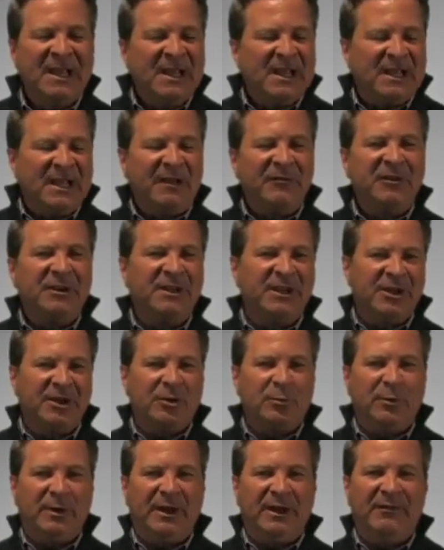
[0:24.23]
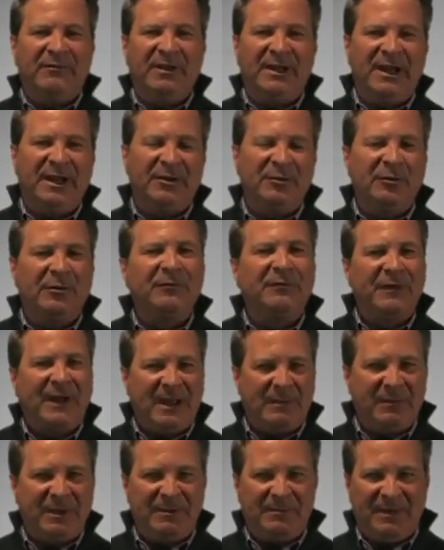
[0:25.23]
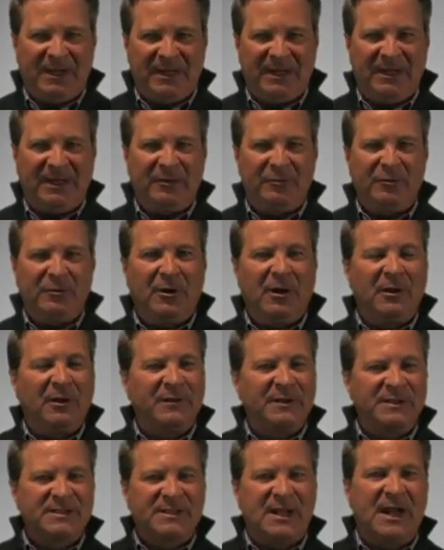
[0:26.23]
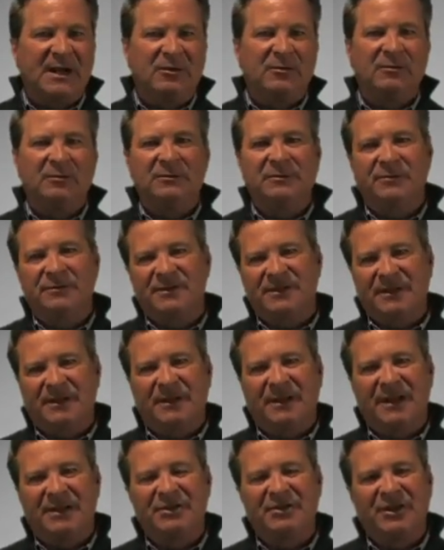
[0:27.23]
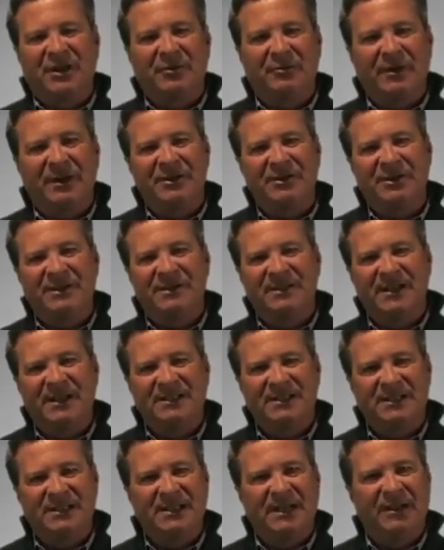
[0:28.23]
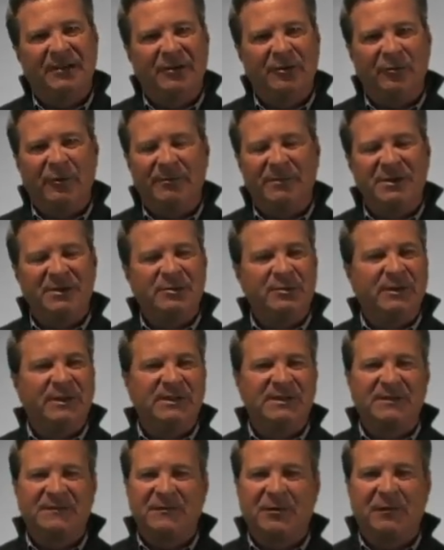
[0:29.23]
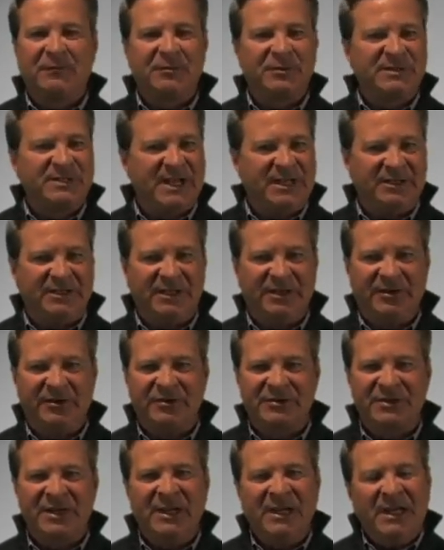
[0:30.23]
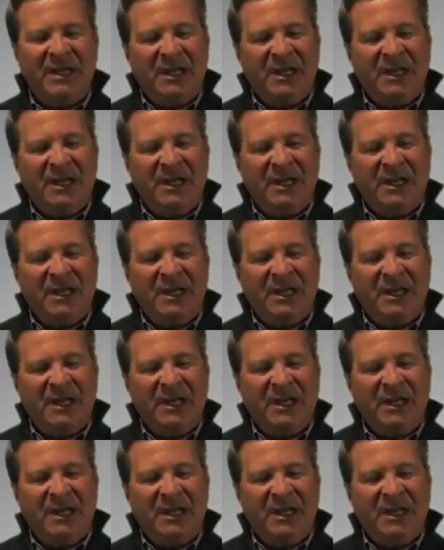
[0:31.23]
And every year we have an annual family meeting where all of the stockholders and the next generations get together, and we've been doing this for over 10 years.